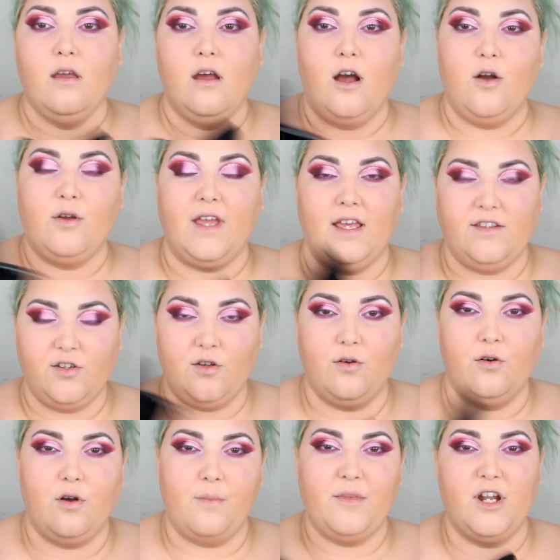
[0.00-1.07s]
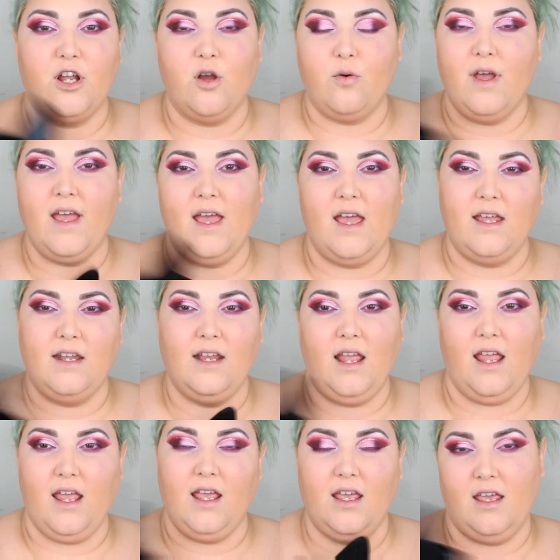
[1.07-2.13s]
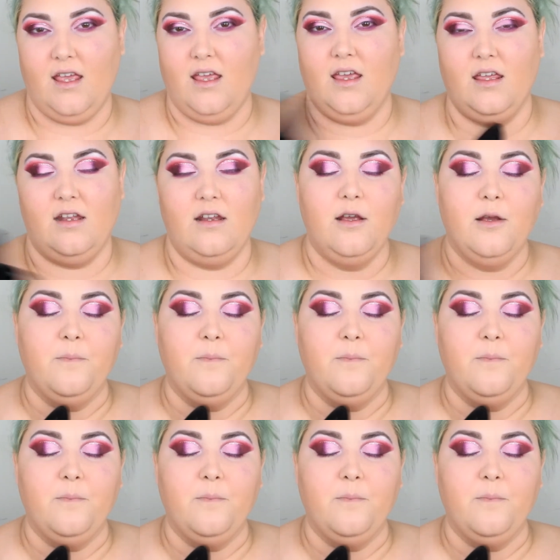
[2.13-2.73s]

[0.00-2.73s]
Okay, so I'm gonna go ahead and